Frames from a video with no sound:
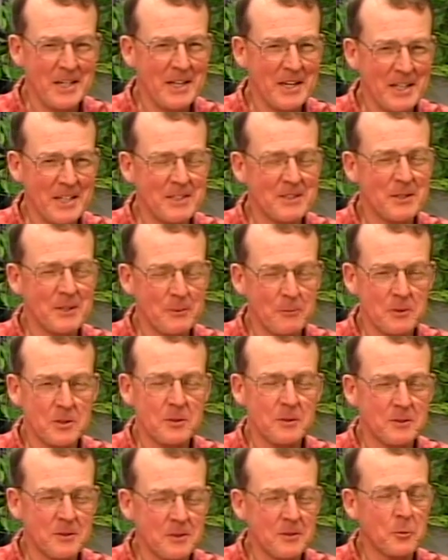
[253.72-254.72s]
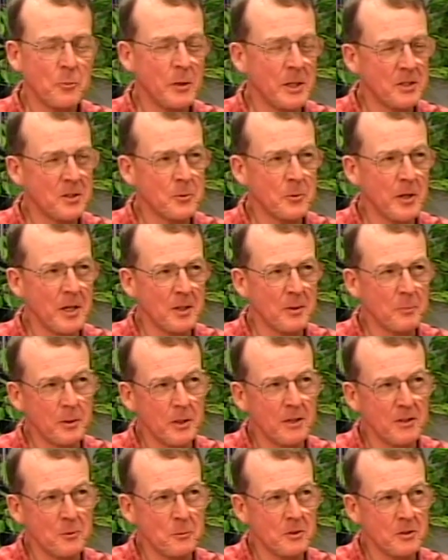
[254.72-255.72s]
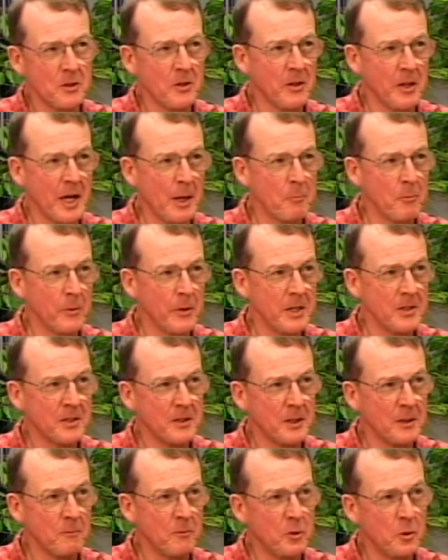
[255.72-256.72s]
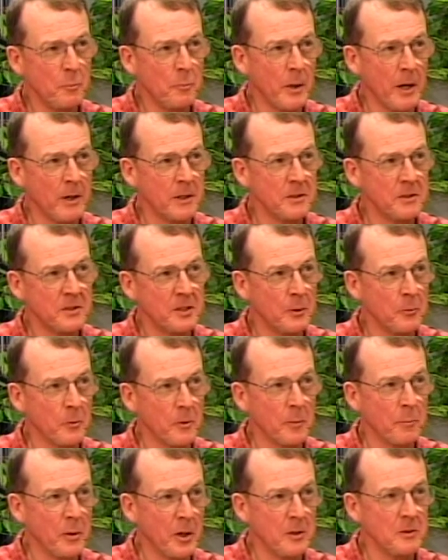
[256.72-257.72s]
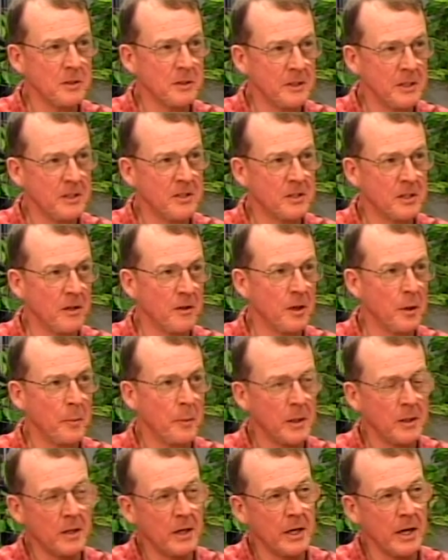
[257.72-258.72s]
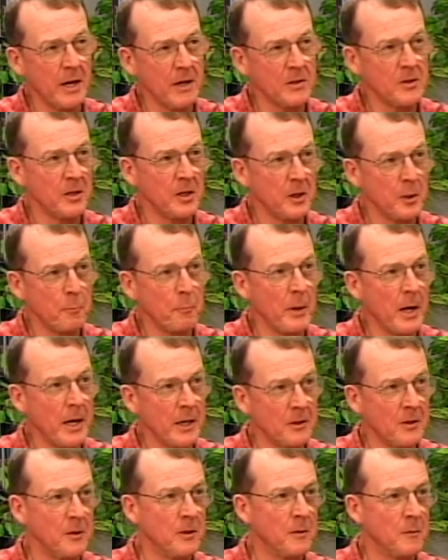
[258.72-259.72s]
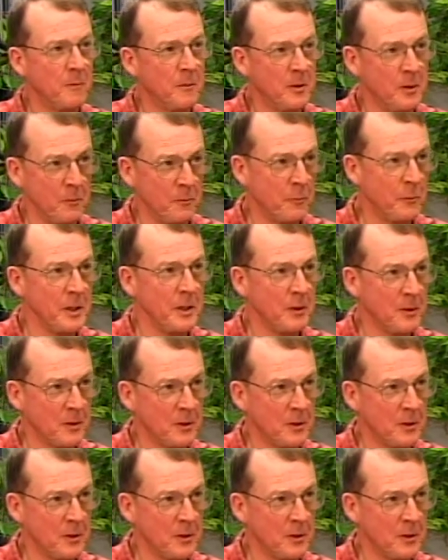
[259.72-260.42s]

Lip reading: it was quite strange because it was a collaboration of 2 parties that were opposed to each other, but they actually combined to defeat